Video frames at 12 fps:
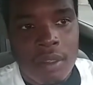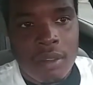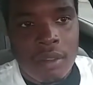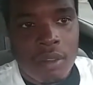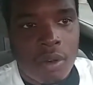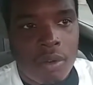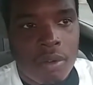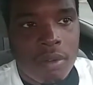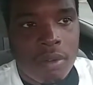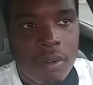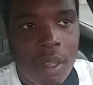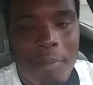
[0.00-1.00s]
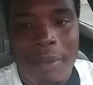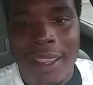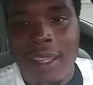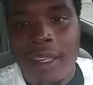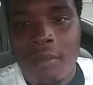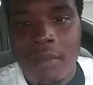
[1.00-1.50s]
you know,
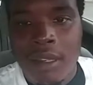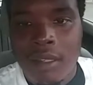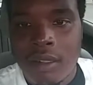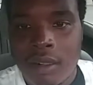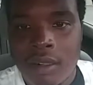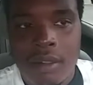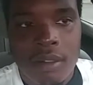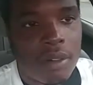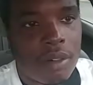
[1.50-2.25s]
abandonment or,